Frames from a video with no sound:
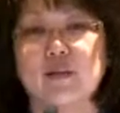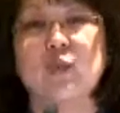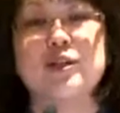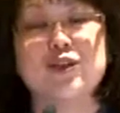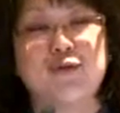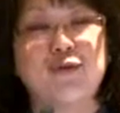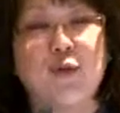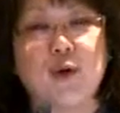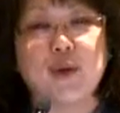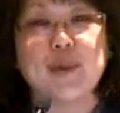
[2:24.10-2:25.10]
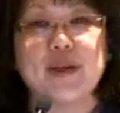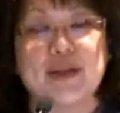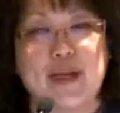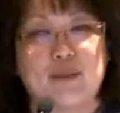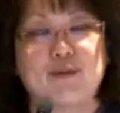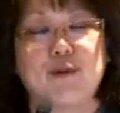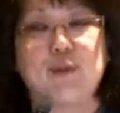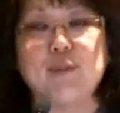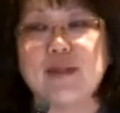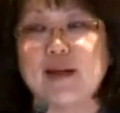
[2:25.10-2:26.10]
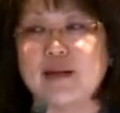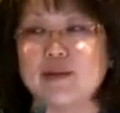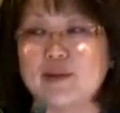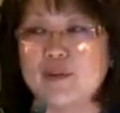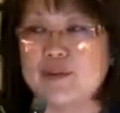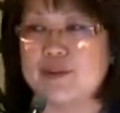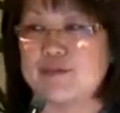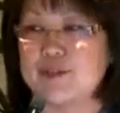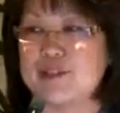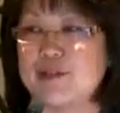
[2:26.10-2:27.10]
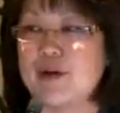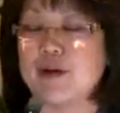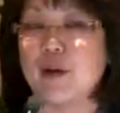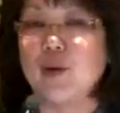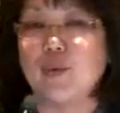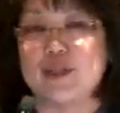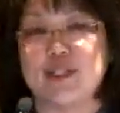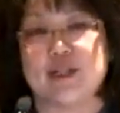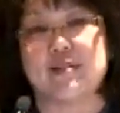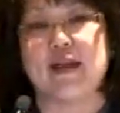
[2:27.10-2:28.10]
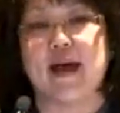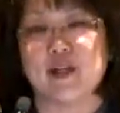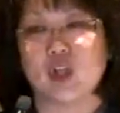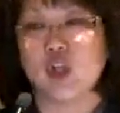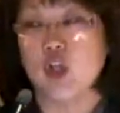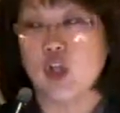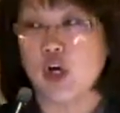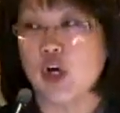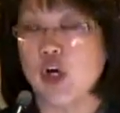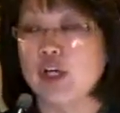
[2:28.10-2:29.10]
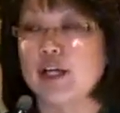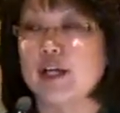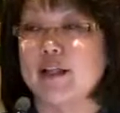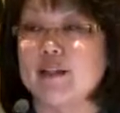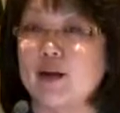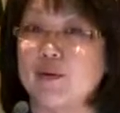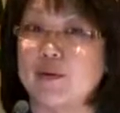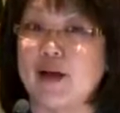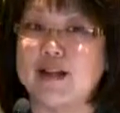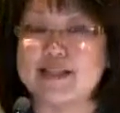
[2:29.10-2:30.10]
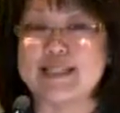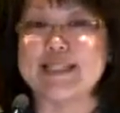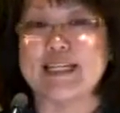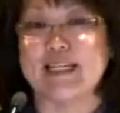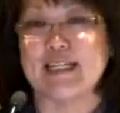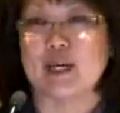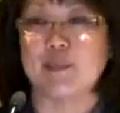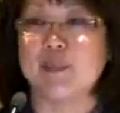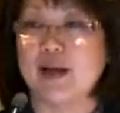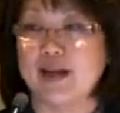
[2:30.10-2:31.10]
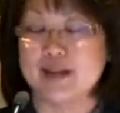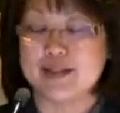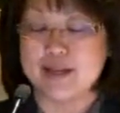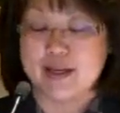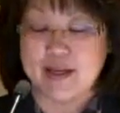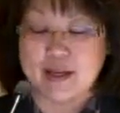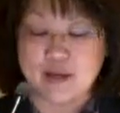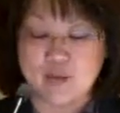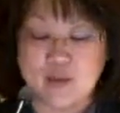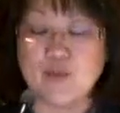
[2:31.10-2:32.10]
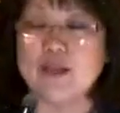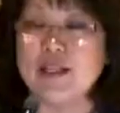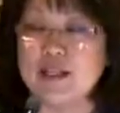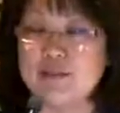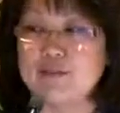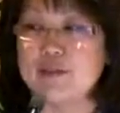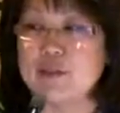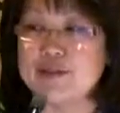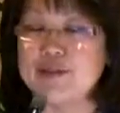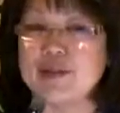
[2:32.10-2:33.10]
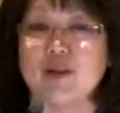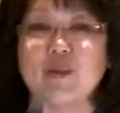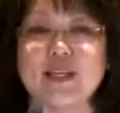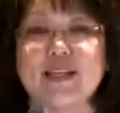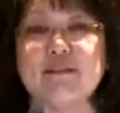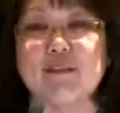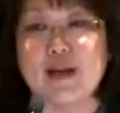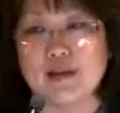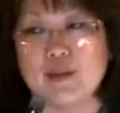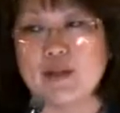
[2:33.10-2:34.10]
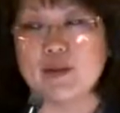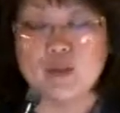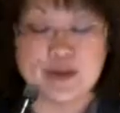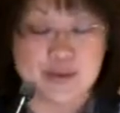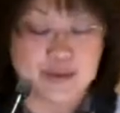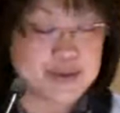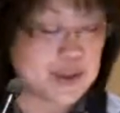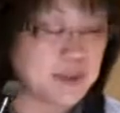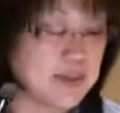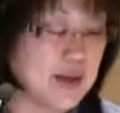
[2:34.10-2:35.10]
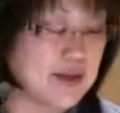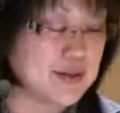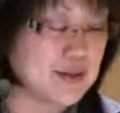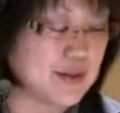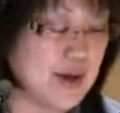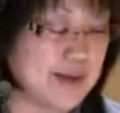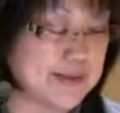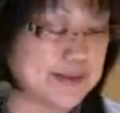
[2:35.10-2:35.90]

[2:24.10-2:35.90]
which form it came from that you were deficient on, which exact law that we're not seeing compliance, and what we need from you so that we can evaluate whether there's compliance or not.